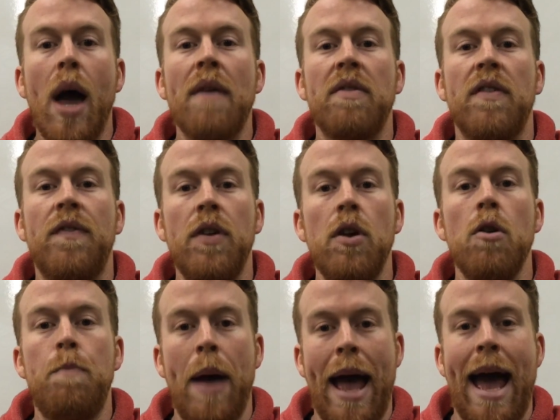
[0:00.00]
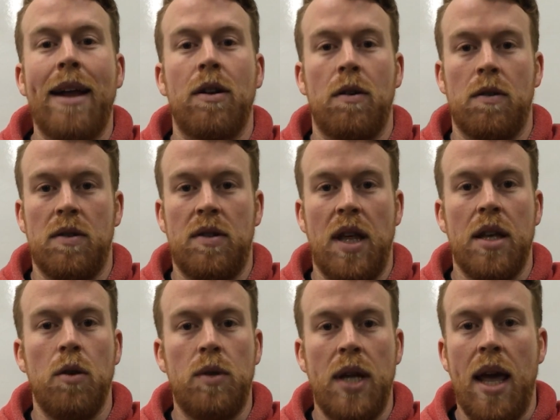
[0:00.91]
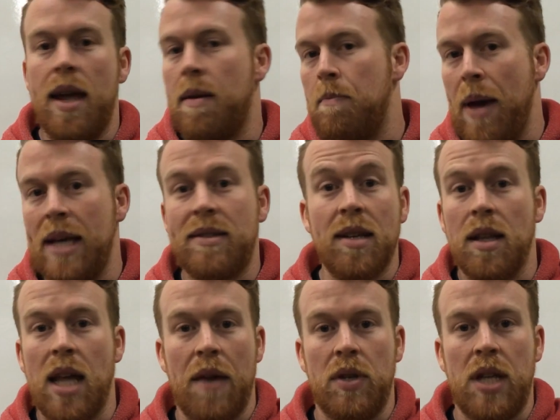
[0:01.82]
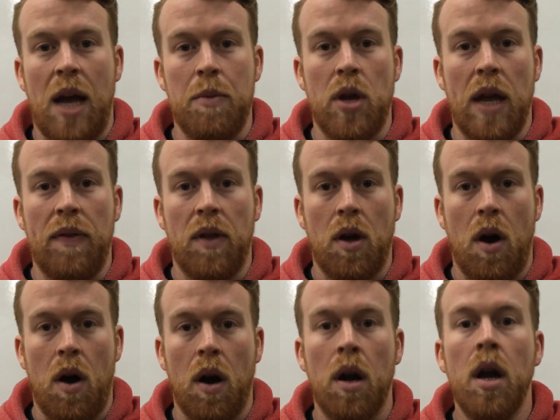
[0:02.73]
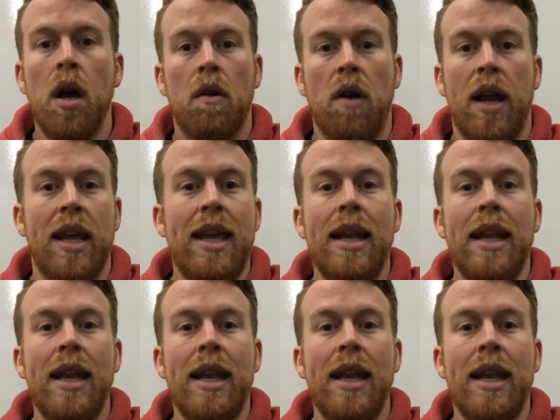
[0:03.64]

have a few patterns that you take basically every time you get in the car, right?